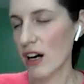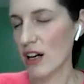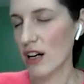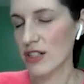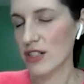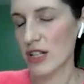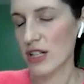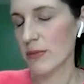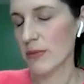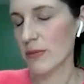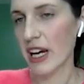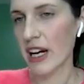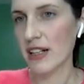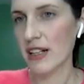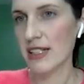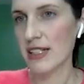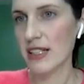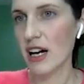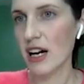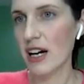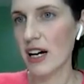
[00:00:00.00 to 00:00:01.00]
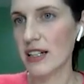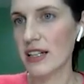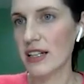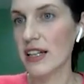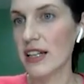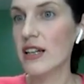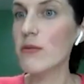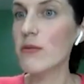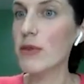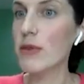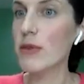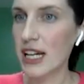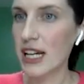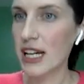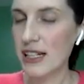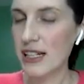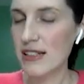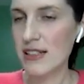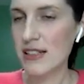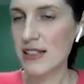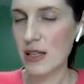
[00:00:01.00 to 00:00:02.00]
long-term care is not
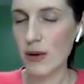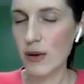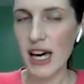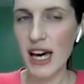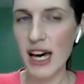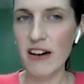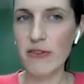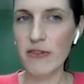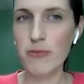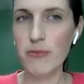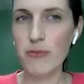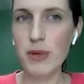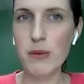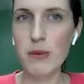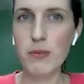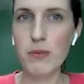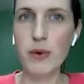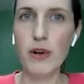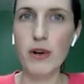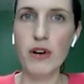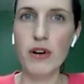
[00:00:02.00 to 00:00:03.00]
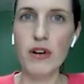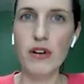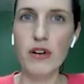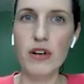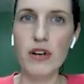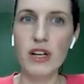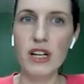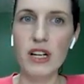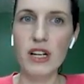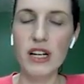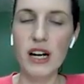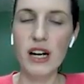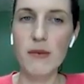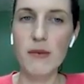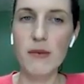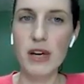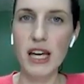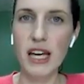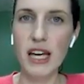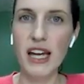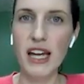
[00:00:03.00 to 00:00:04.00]
imminent. So I have people
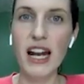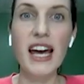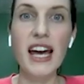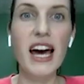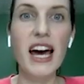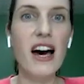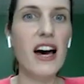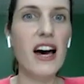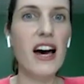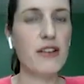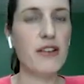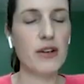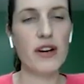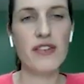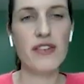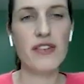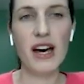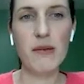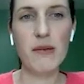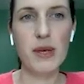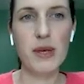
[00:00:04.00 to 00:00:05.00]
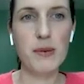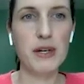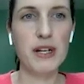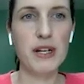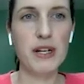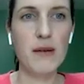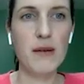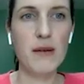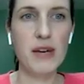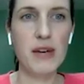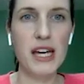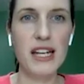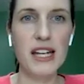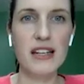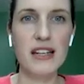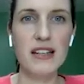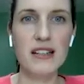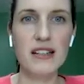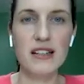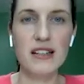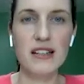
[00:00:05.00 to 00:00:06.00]
coming, and I've had people come
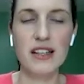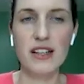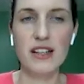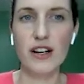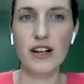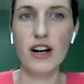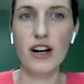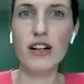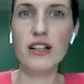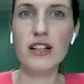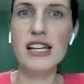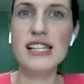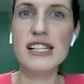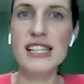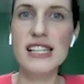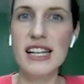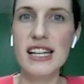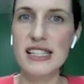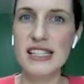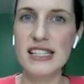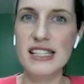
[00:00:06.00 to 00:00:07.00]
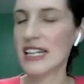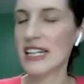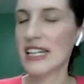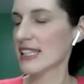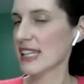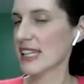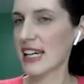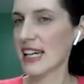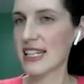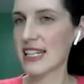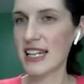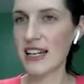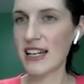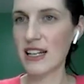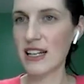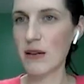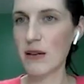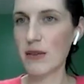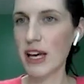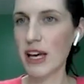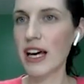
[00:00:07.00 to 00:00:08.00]
in their early 60s, and I tell
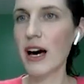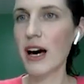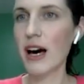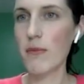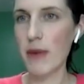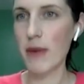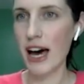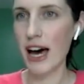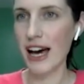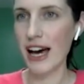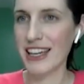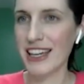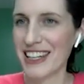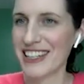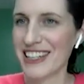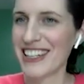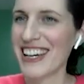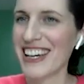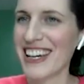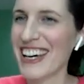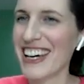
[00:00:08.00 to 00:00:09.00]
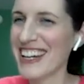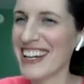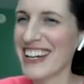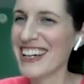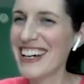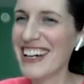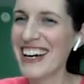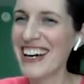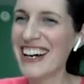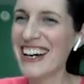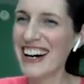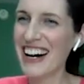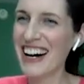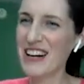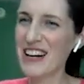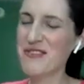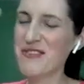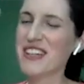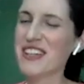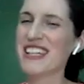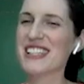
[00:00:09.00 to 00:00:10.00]
them, like, come back,
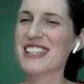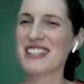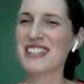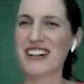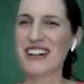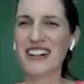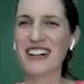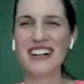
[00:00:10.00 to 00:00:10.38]
because